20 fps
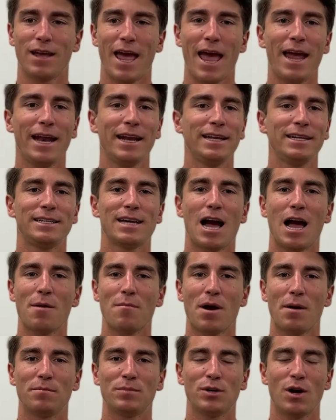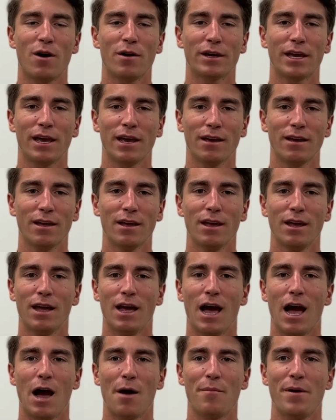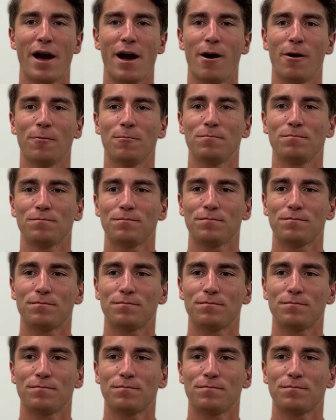anytime I'm talking about